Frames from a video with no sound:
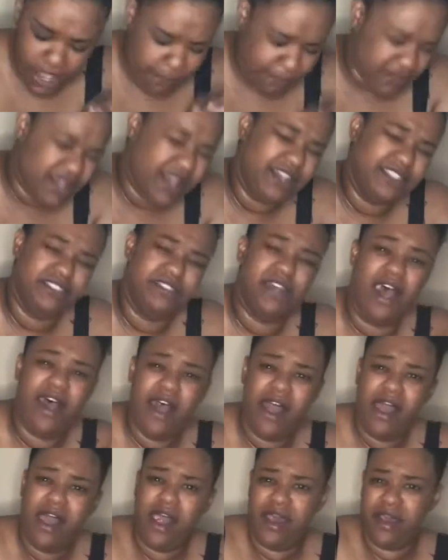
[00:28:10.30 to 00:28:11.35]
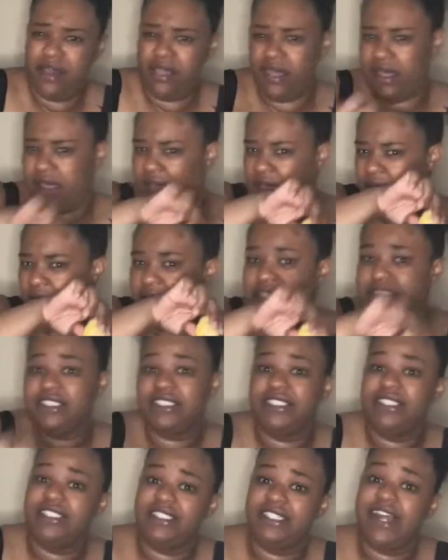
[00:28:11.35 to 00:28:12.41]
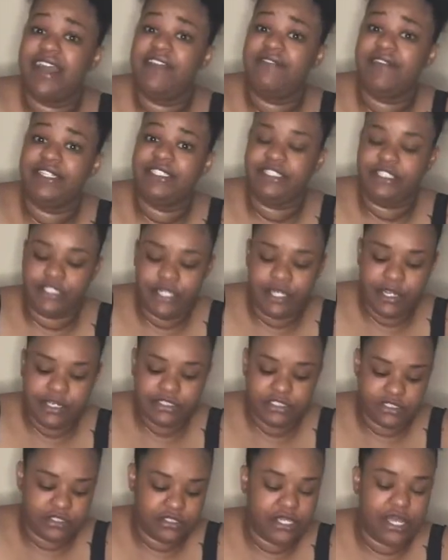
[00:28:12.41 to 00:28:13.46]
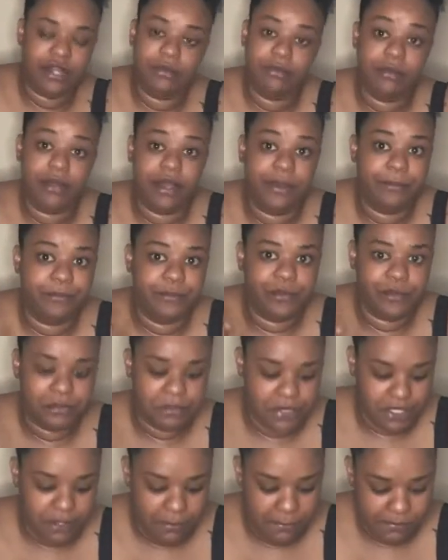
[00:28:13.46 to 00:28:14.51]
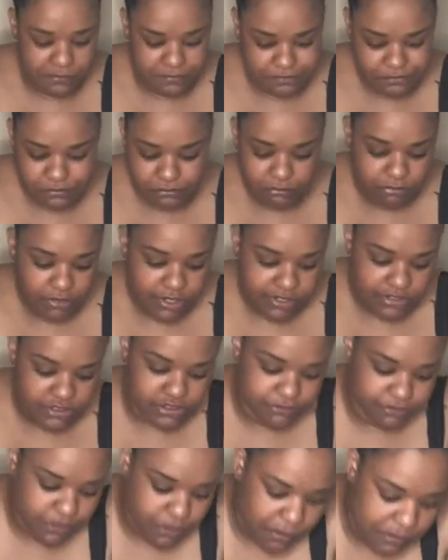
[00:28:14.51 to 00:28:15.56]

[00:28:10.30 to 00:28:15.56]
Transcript: because to this day, if I see her, she's got a problem with me. Still.